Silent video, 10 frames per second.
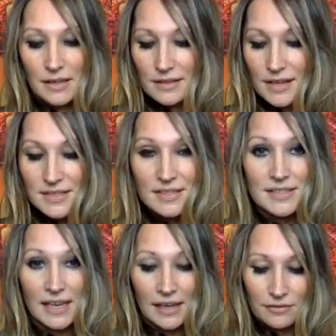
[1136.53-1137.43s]
That's a
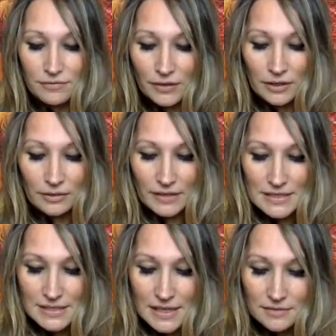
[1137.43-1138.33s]
saying for a
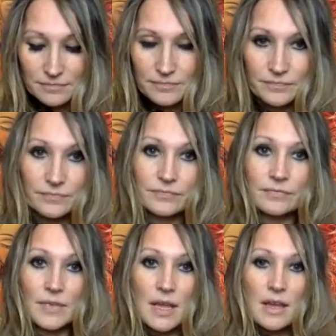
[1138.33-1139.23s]
reason.
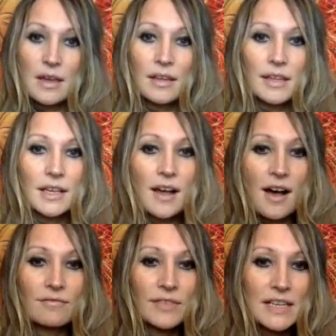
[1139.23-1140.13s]
And
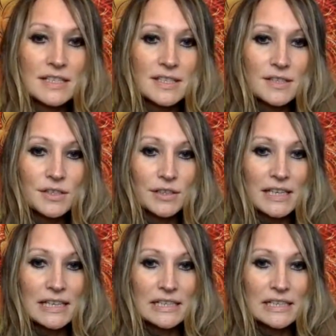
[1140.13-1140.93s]
confidence is your key to